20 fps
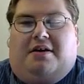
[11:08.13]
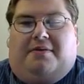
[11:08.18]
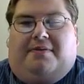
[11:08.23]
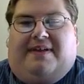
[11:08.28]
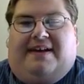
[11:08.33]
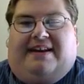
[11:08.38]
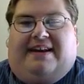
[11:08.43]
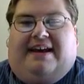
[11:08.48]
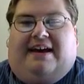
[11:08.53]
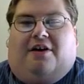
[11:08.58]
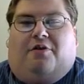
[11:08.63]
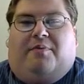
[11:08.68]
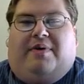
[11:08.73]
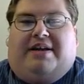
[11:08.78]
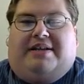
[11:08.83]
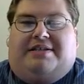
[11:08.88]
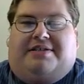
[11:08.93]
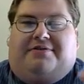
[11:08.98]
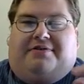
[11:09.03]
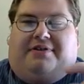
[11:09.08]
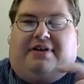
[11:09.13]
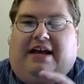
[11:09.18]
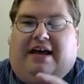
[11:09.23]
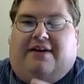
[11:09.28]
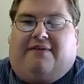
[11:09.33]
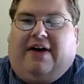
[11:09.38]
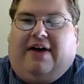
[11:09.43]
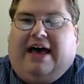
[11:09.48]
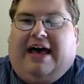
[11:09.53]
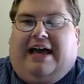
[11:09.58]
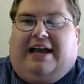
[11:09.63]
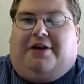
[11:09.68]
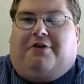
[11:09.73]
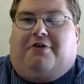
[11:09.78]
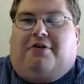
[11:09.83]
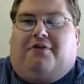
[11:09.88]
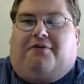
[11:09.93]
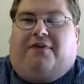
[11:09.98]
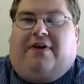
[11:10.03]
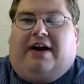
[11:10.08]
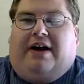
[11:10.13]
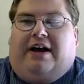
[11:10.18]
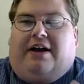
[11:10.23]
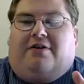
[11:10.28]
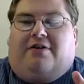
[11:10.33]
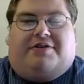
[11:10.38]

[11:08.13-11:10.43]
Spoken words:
That now means you can have accurate fire,